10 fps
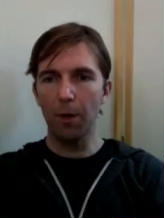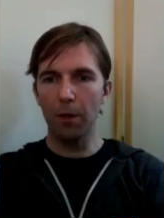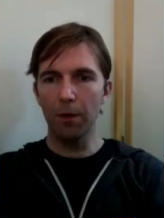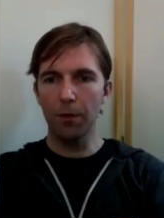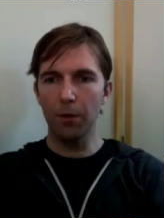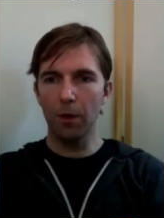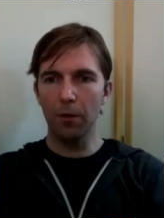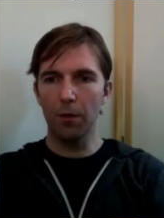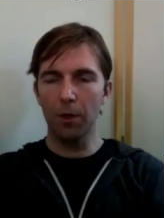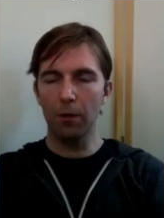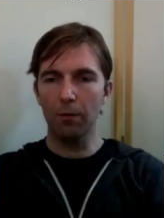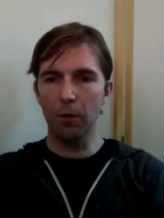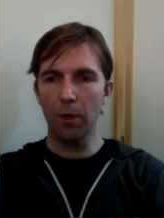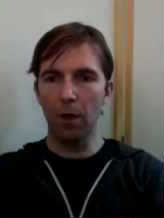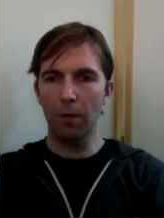mean, this is another set of
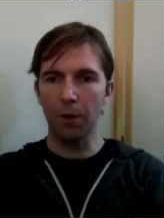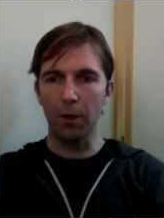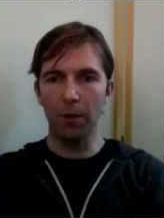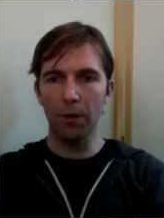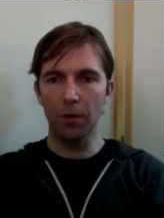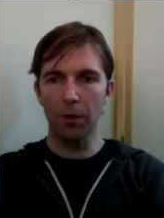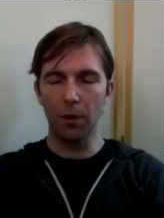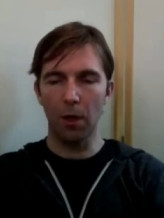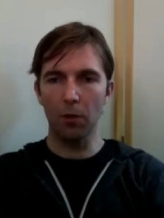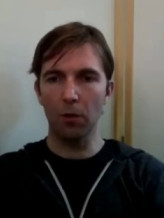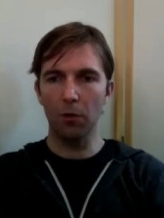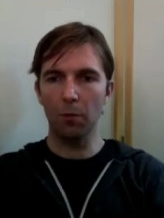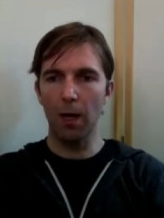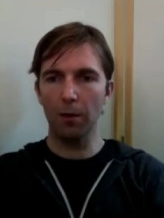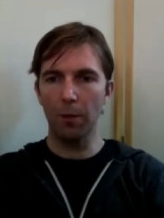trade-offs, and this this also goes
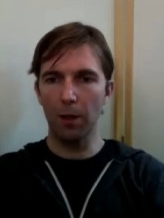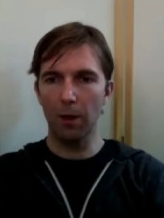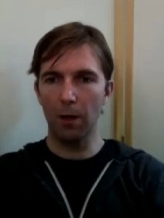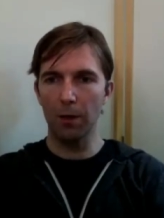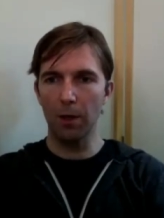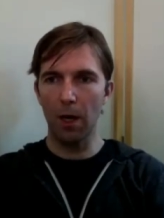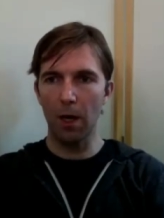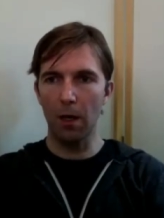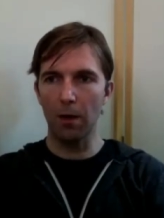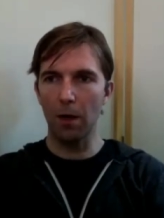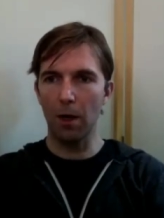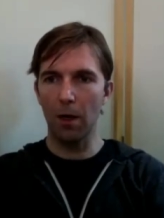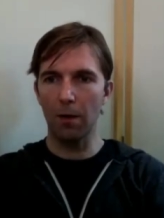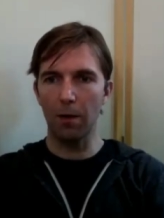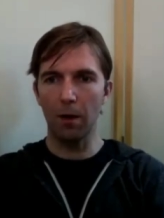back to my comments on
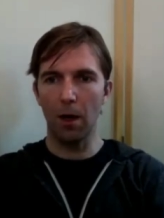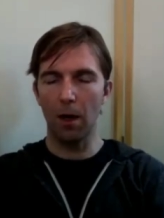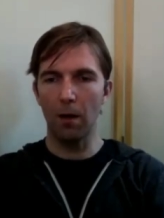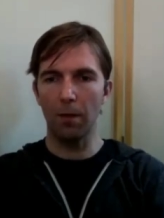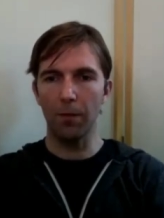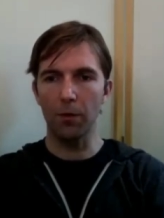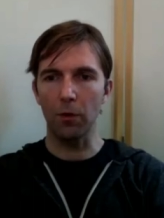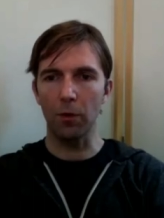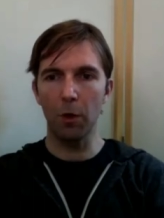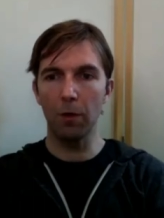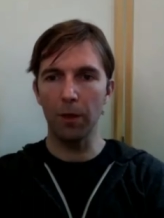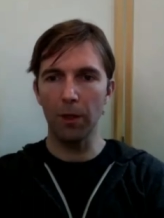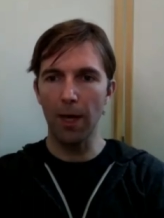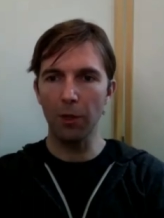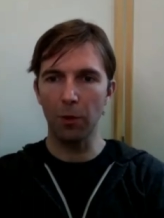on uh, the sort of perfect
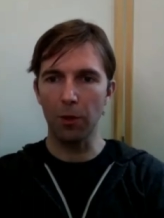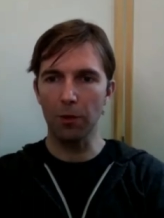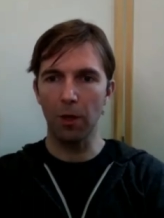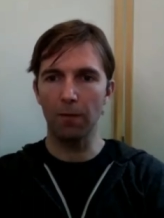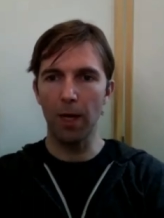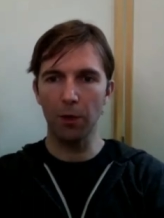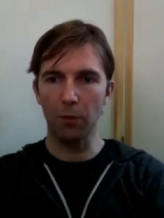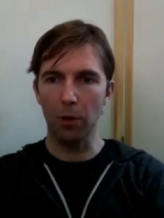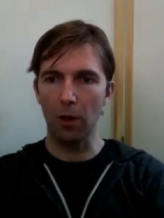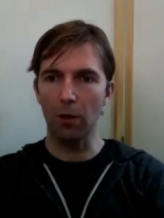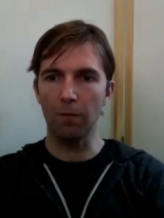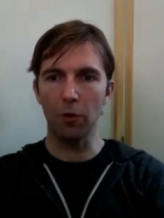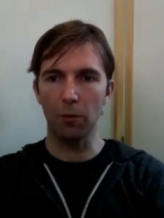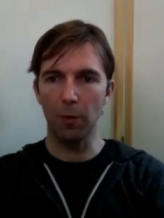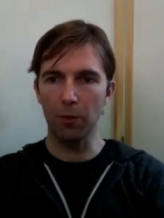actuator, soft actuator,
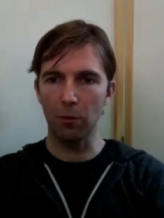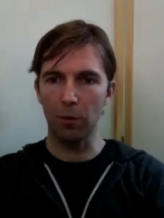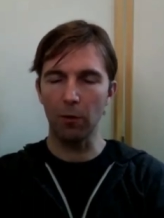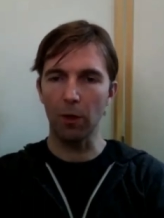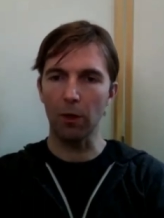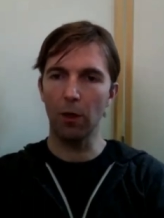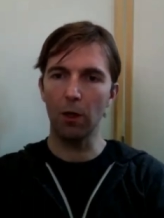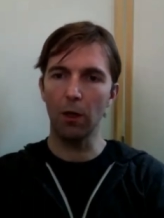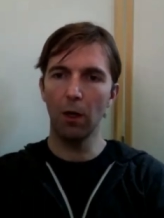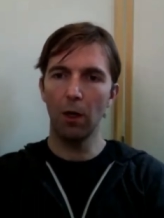artificial muscle, whatever you want to call it.